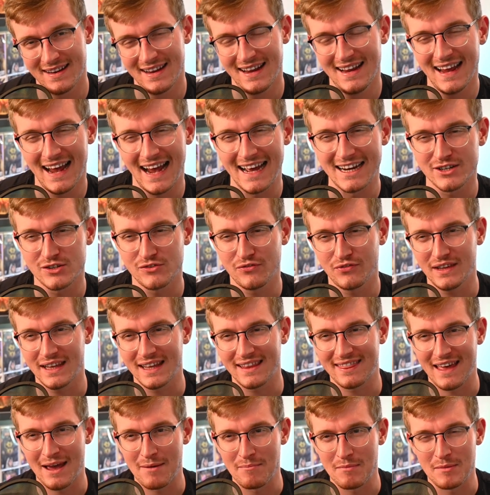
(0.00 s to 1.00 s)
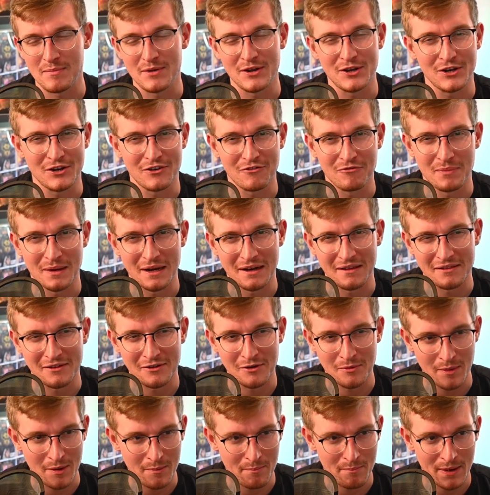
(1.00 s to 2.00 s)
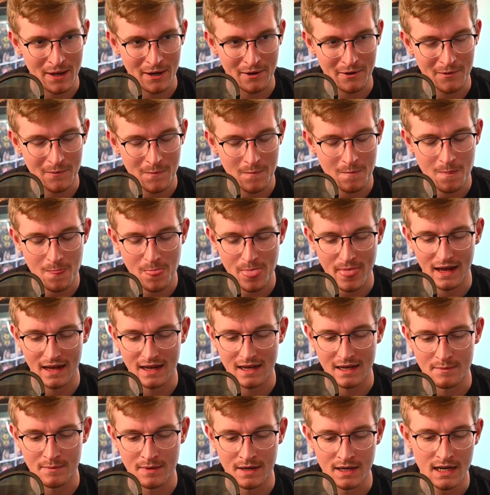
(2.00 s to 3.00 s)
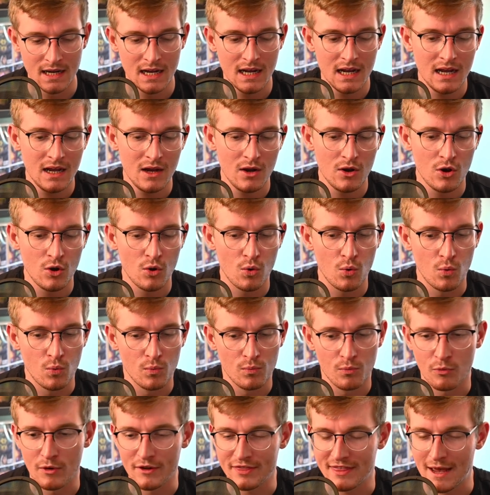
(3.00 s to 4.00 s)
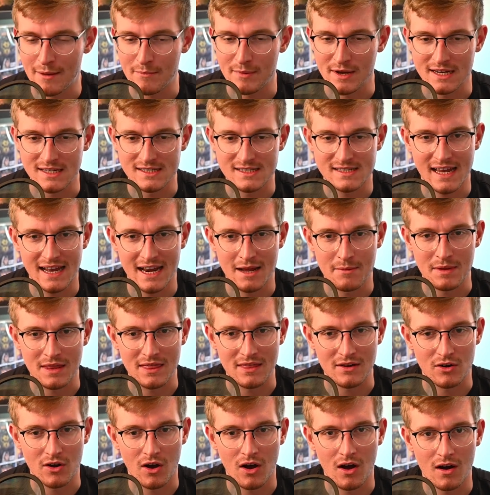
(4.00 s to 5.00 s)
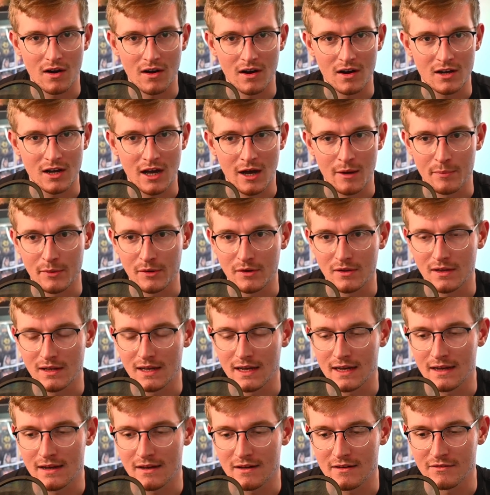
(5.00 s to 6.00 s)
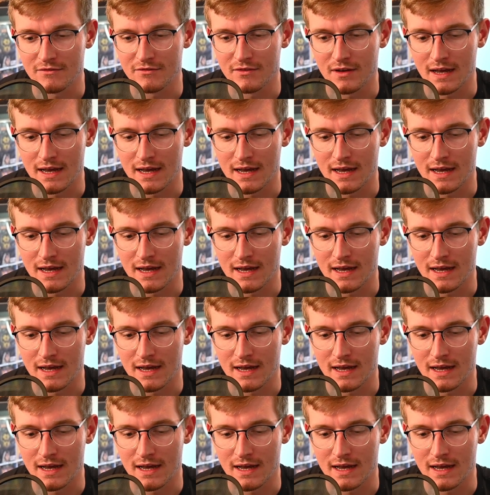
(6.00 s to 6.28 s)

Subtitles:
just feel like that maybe could have been a little bit better. With that being said, I mean, there are a couple of